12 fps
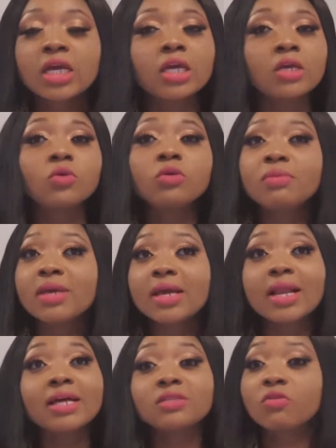It could be a
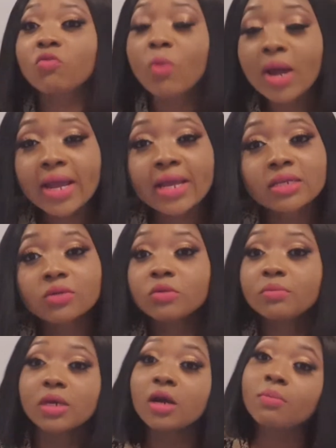glass of wine, it could
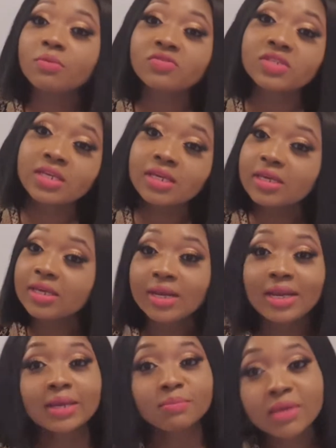be a cup of tea,
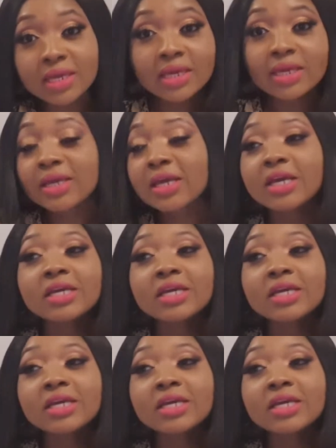like me.